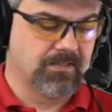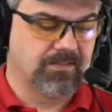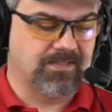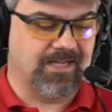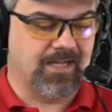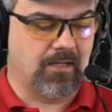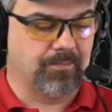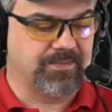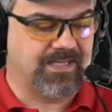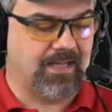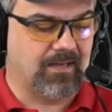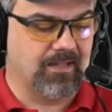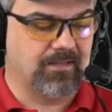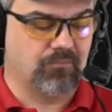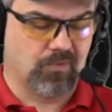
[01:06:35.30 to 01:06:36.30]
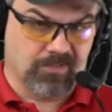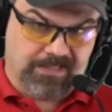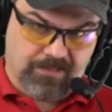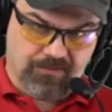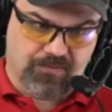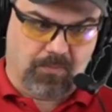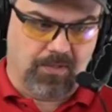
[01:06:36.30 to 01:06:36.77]
to help tell it, well,
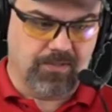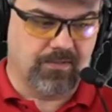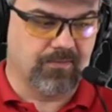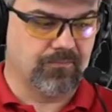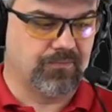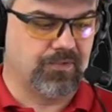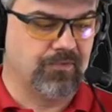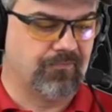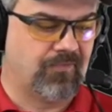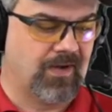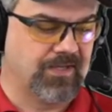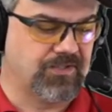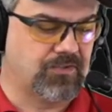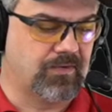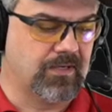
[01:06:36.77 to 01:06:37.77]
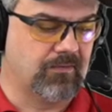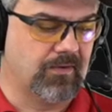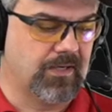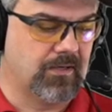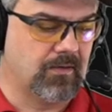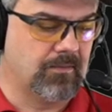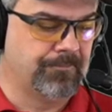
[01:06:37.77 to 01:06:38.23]
here's where you, you find string
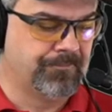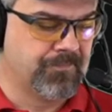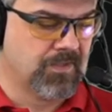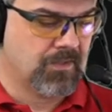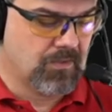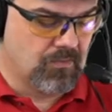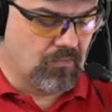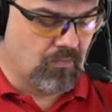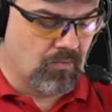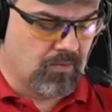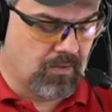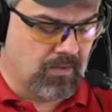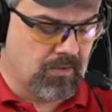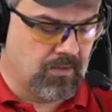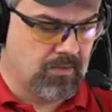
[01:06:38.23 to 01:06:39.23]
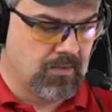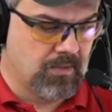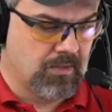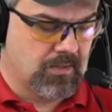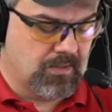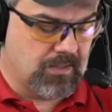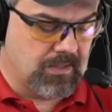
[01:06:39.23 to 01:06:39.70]
reader. Or
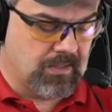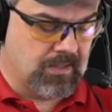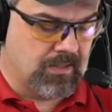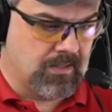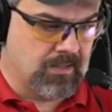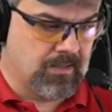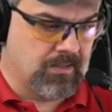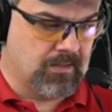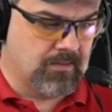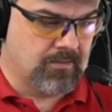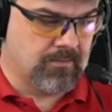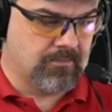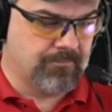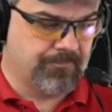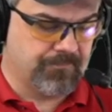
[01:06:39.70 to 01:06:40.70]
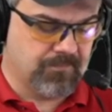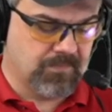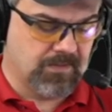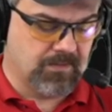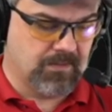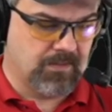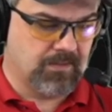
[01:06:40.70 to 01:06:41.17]
uh,
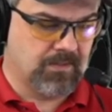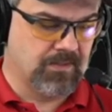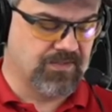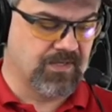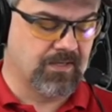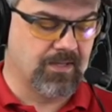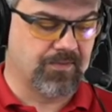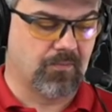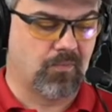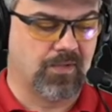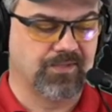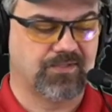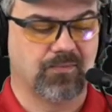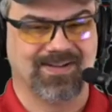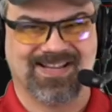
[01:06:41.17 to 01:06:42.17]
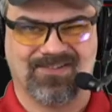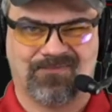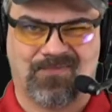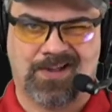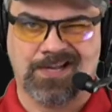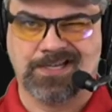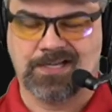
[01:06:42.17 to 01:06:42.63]
here's another one so it can
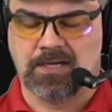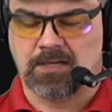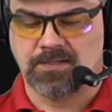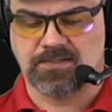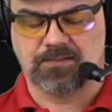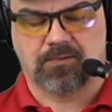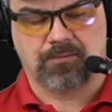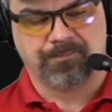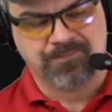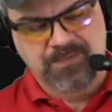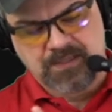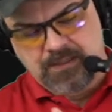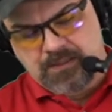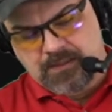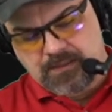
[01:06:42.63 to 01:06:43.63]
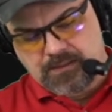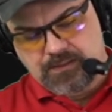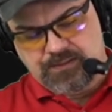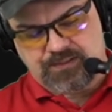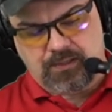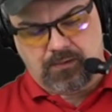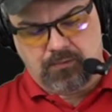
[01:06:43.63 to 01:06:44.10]
find console.
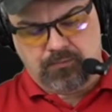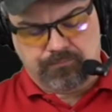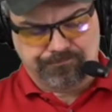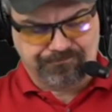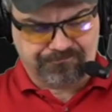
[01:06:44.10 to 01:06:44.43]
So,